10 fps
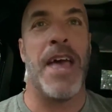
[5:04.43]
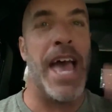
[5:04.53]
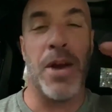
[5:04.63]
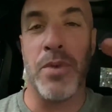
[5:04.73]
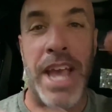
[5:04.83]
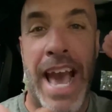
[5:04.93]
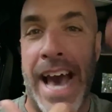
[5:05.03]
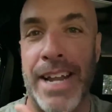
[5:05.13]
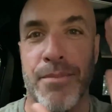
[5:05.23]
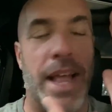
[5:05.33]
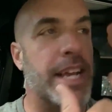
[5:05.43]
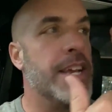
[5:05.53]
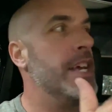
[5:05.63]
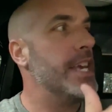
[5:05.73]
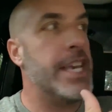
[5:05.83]
and we had him. Like
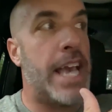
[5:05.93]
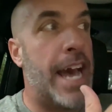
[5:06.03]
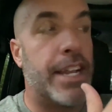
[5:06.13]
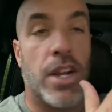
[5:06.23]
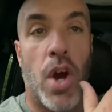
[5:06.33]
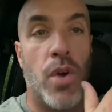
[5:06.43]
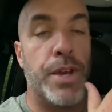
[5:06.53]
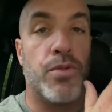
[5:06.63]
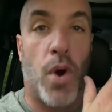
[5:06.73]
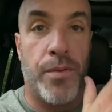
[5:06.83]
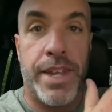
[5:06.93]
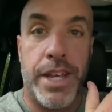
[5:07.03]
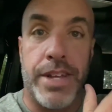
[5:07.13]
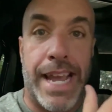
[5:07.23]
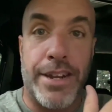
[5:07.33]
he had to go, he was over the
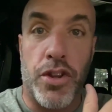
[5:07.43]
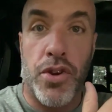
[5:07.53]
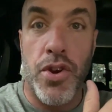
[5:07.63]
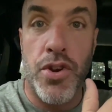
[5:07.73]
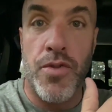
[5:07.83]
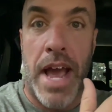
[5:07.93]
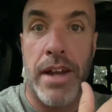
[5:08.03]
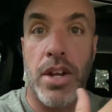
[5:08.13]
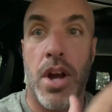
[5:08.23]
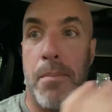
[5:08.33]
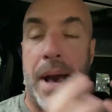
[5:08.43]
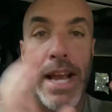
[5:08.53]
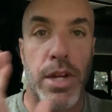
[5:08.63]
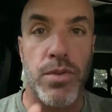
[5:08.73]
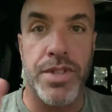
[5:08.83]
hill, he had to turn around and come
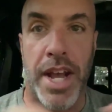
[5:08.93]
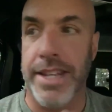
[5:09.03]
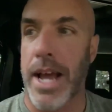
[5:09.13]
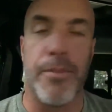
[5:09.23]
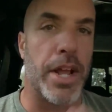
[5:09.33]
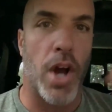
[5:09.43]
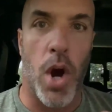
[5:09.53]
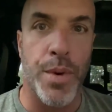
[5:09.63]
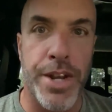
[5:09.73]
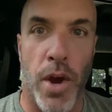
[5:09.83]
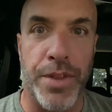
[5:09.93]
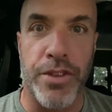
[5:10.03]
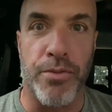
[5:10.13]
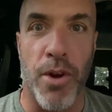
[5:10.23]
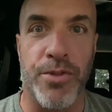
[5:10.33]
back, and it was nighttime. We're like, oh, we know
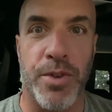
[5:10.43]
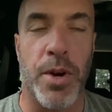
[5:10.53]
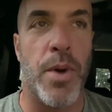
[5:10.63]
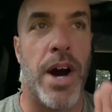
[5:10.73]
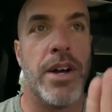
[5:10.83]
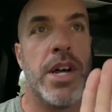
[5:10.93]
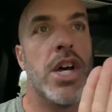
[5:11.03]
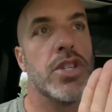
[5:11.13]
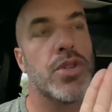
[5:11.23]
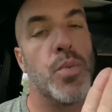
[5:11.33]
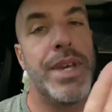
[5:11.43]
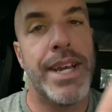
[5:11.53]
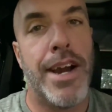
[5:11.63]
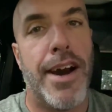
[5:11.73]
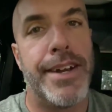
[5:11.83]
these roads real well. So we
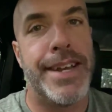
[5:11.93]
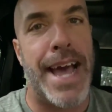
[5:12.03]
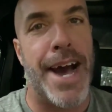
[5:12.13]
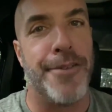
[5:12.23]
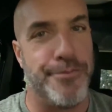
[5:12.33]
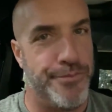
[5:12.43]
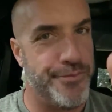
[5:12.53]
cut down